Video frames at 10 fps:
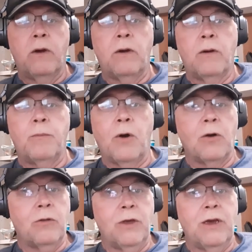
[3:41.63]
Uh,
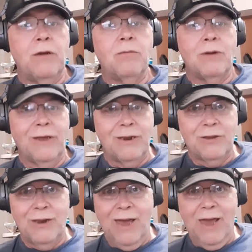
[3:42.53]
part of the
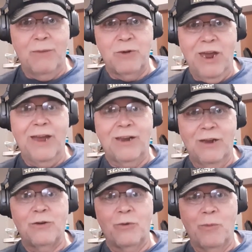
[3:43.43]
Linux in a Ham Shack
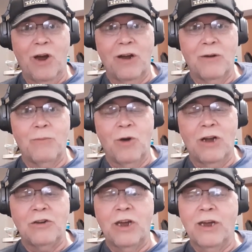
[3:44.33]
Digital pro
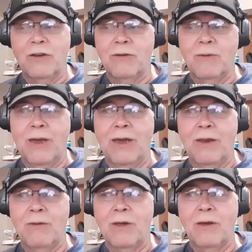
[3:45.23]
Project,
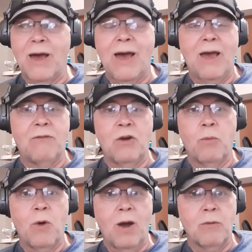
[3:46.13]
and uh, I have
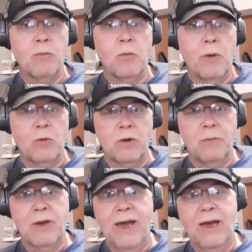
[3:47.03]
no problem promoting
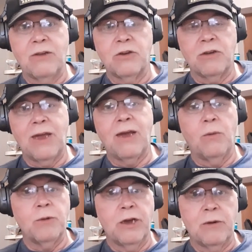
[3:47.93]
them guys because I
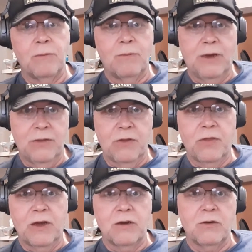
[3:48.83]
helped get get the
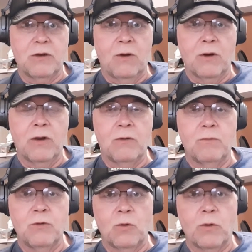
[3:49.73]
thing started,
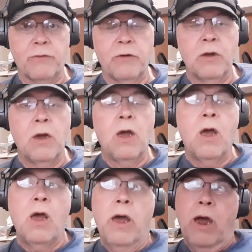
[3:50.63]
sort of.
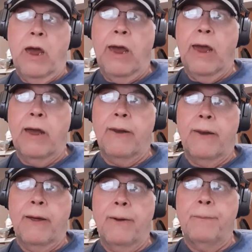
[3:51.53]

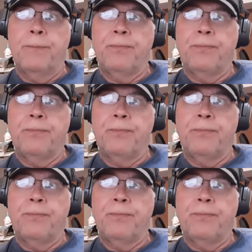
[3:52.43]
And uh,